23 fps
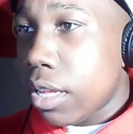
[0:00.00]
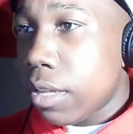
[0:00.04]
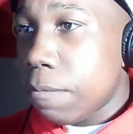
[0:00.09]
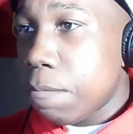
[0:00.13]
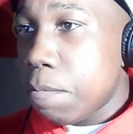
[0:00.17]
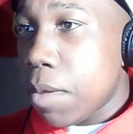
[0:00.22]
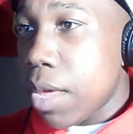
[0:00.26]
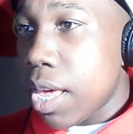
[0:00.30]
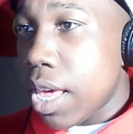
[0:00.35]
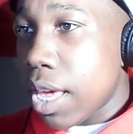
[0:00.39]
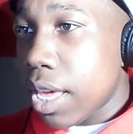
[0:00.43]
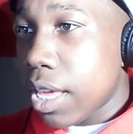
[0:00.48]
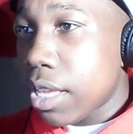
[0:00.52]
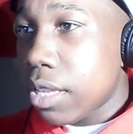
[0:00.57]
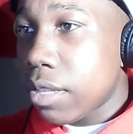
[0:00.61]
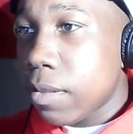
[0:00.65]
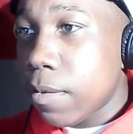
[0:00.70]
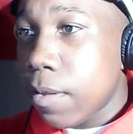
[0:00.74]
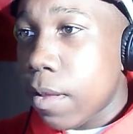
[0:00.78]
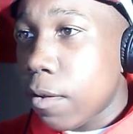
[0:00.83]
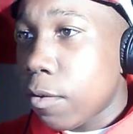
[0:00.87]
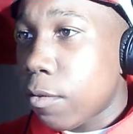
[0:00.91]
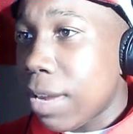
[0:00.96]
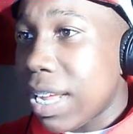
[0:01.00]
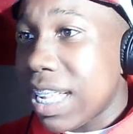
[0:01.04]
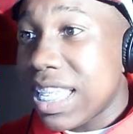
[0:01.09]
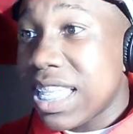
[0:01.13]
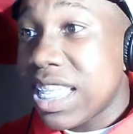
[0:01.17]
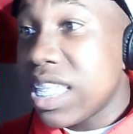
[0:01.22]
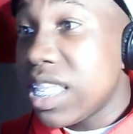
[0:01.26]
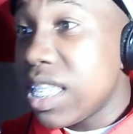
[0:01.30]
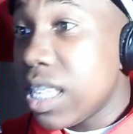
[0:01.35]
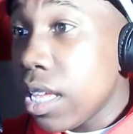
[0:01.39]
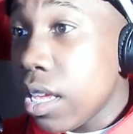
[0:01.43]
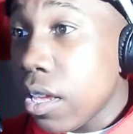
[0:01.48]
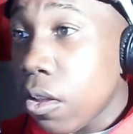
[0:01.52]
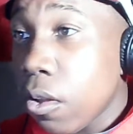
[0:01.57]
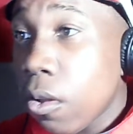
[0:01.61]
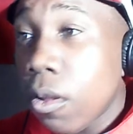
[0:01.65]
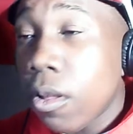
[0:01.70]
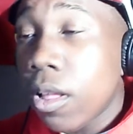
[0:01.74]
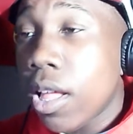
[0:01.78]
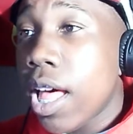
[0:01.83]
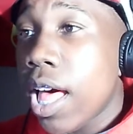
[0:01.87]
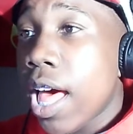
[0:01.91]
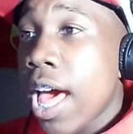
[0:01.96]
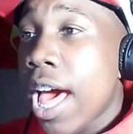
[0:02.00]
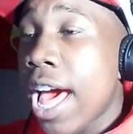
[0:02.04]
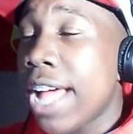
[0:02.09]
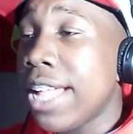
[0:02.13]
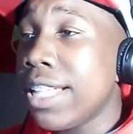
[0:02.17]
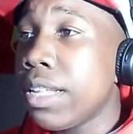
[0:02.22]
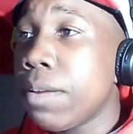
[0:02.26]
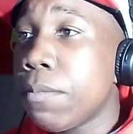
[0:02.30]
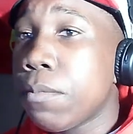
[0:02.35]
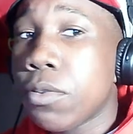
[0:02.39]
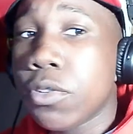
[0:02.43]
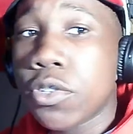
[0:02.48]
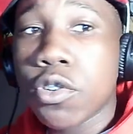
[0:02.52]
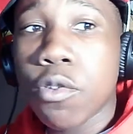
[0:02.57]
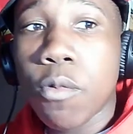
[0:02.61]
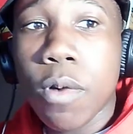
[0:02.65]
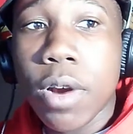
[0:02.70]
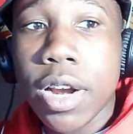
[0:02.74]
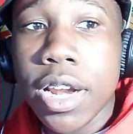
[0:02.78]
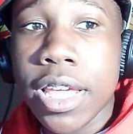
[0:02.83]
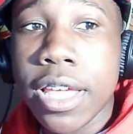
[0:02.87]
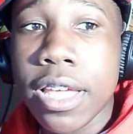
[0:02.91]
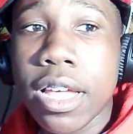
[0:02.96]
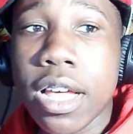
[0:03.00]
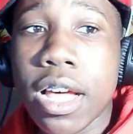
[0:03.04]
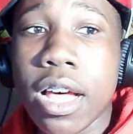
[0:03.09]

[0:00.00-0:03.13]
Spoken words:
pick, a great steal at number 20.